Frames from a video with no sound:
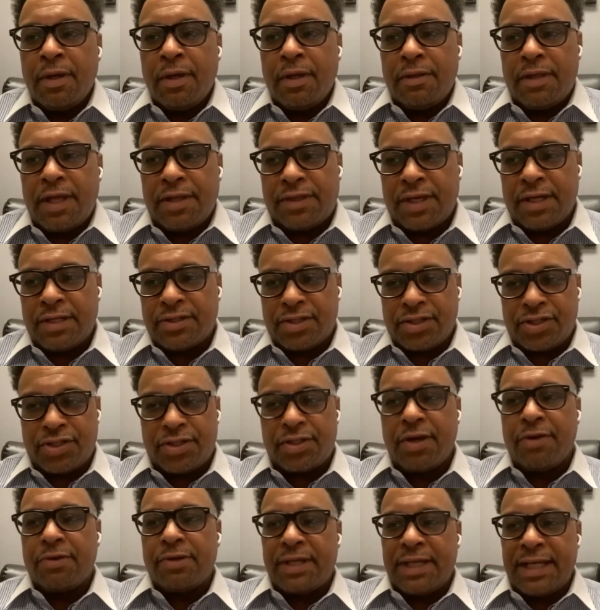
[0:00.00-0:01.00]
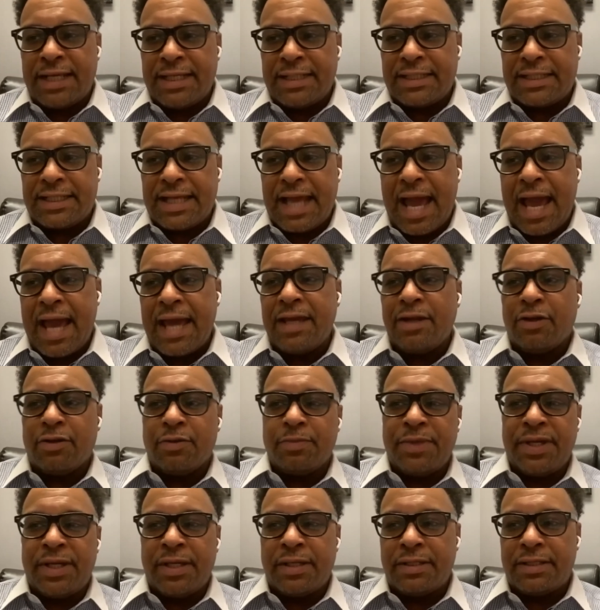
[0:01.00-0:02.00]
that there's a certain
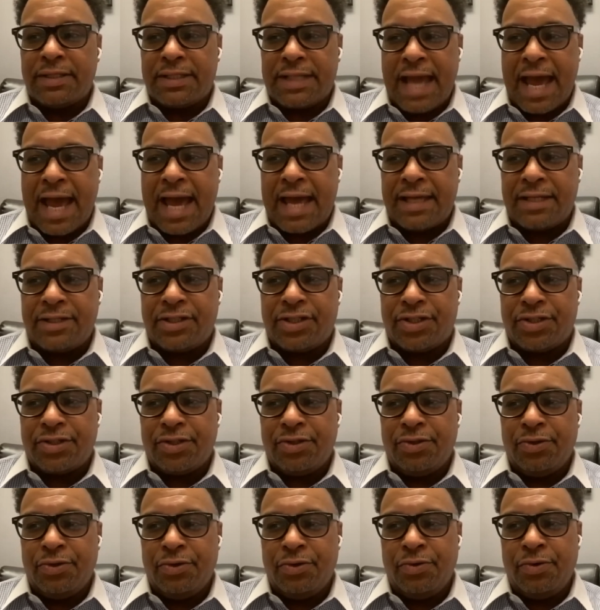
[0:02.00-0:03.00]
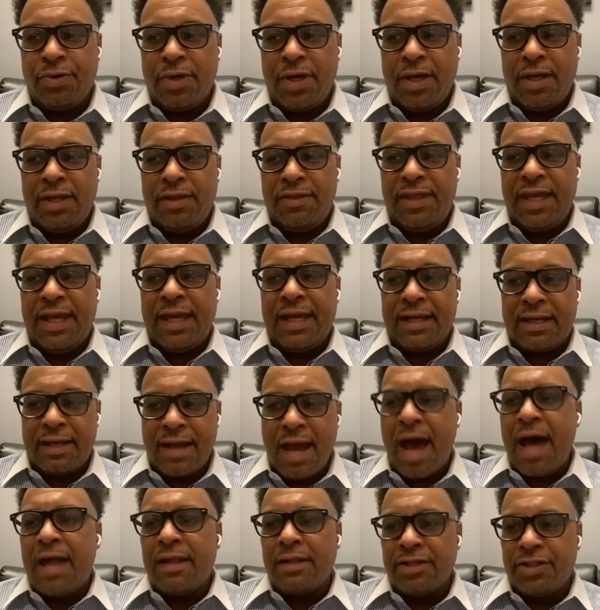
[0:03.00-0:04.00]
entitlement tied to the
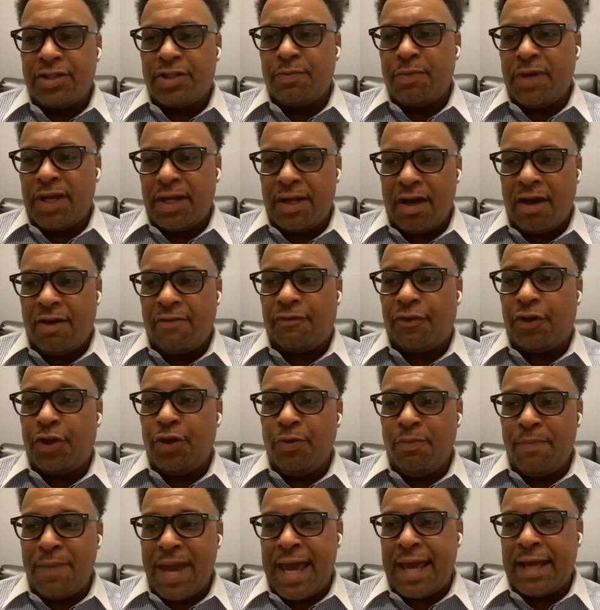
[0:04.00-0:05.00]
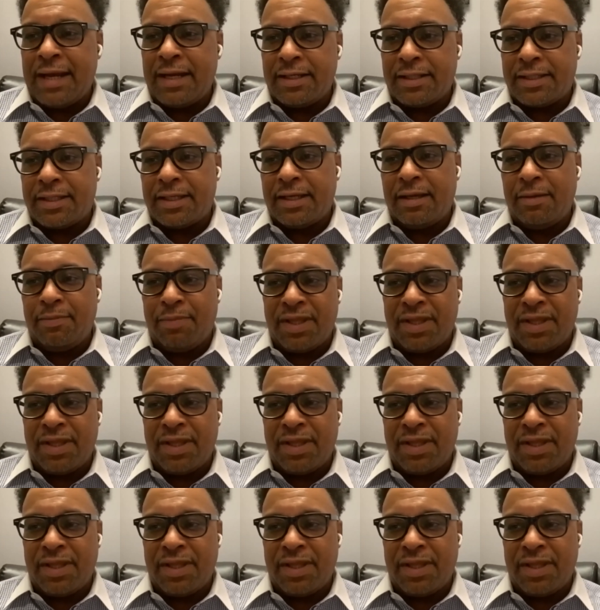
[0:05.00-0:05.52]
acknowledgement of humanity,